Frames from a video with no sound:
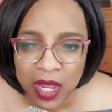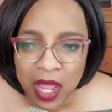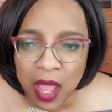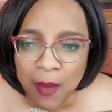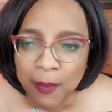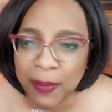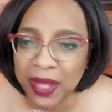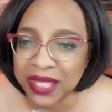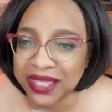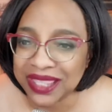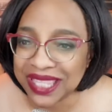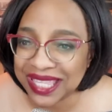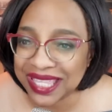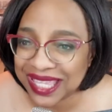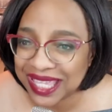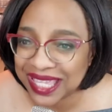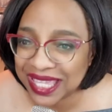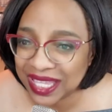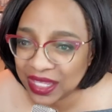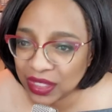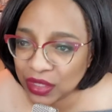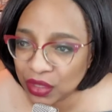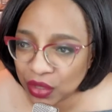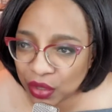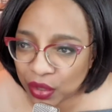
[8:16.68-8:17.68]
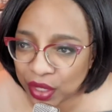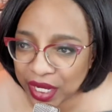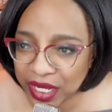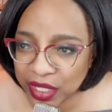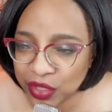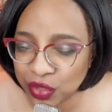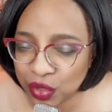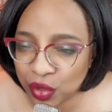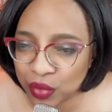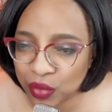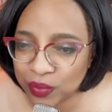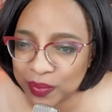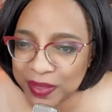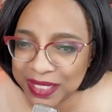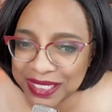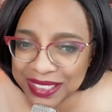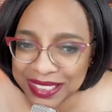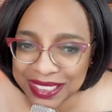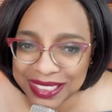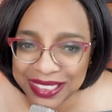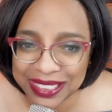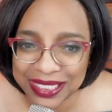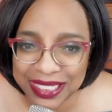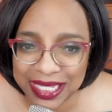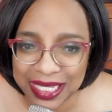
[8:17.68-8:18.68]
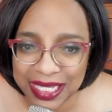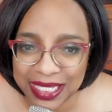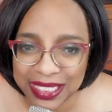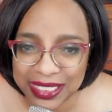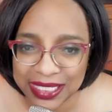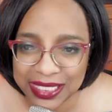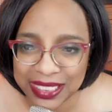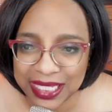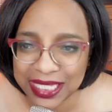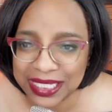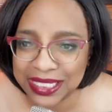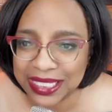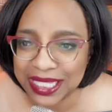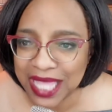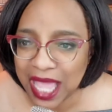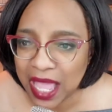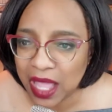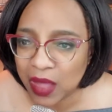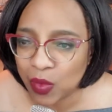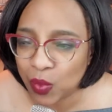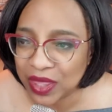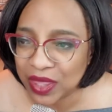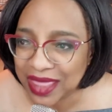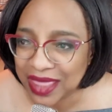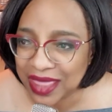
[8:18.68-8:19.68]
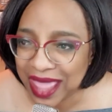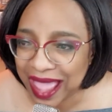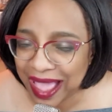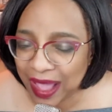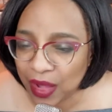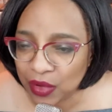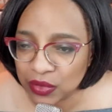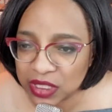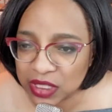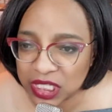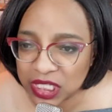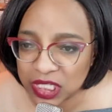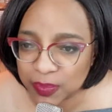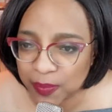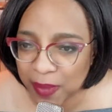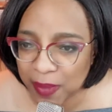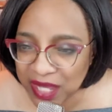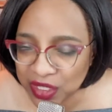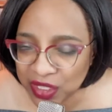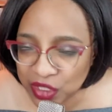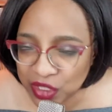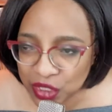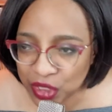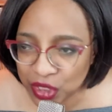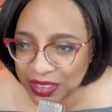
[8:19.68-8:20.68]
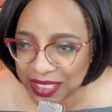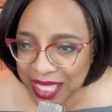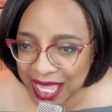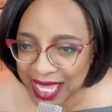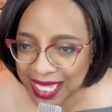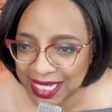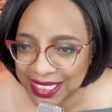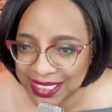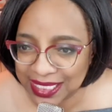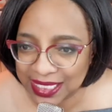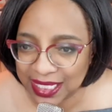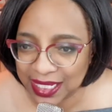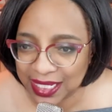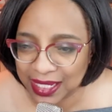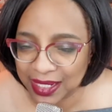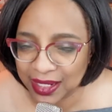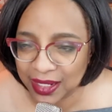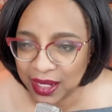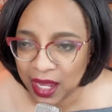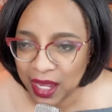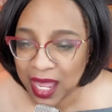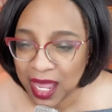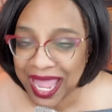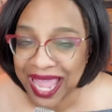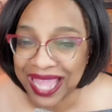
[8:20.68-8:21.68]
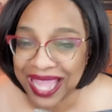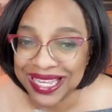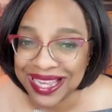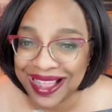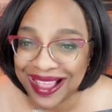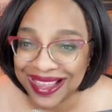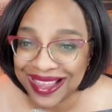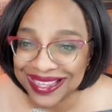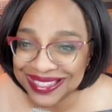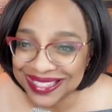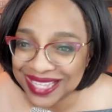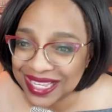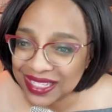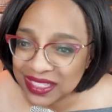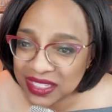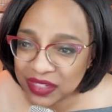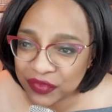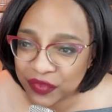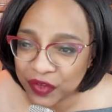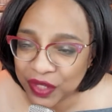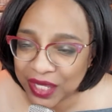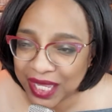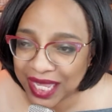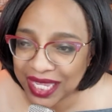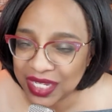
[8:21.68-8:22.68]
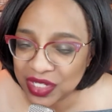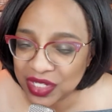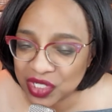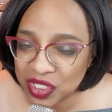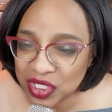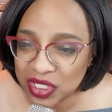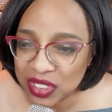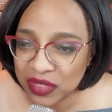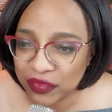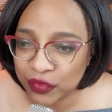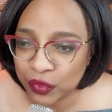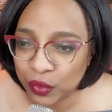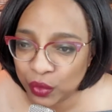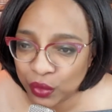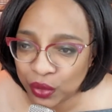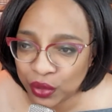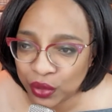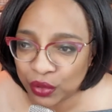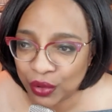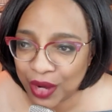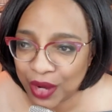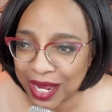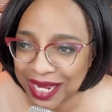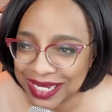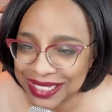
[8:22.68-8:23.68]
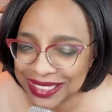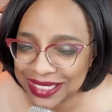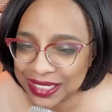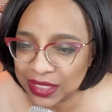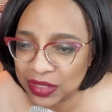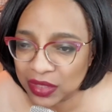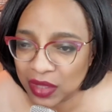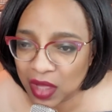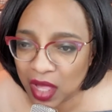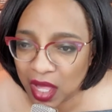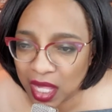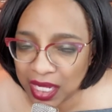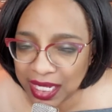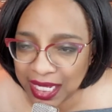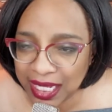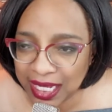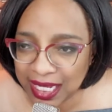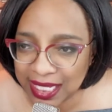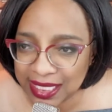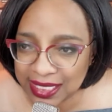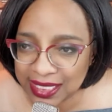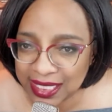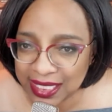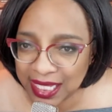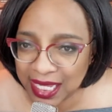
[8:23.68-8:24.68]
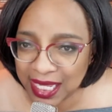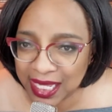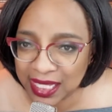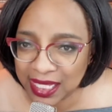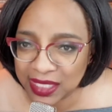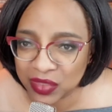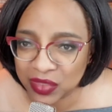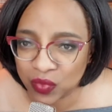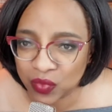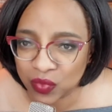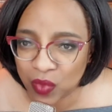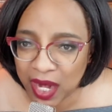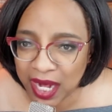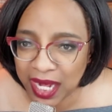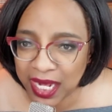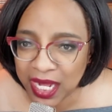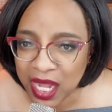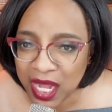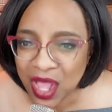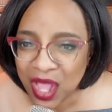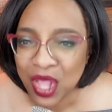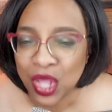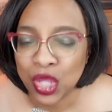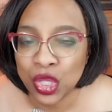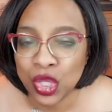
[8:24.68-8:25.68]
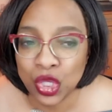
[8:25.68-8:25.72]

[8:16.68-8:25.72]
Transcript: But the killer in your businesses is that without specializing and identification of who your ideal audience is, right?